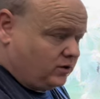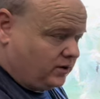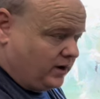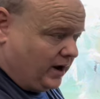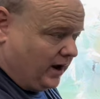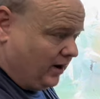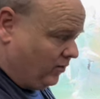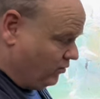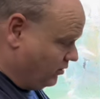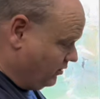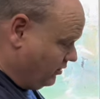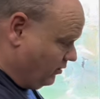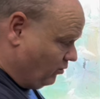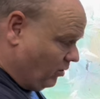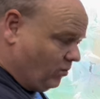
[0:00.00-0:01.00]
now
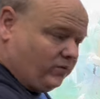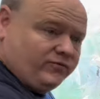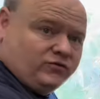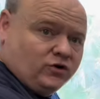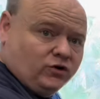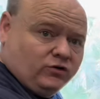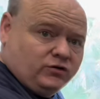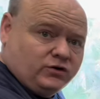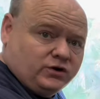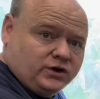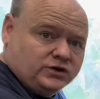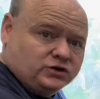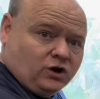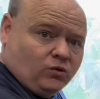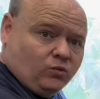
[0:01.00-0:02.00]
that what we've done
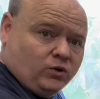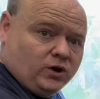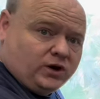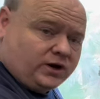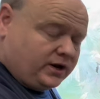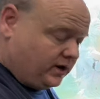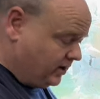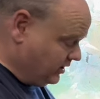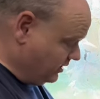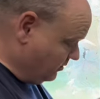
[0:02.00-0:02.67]
is all working.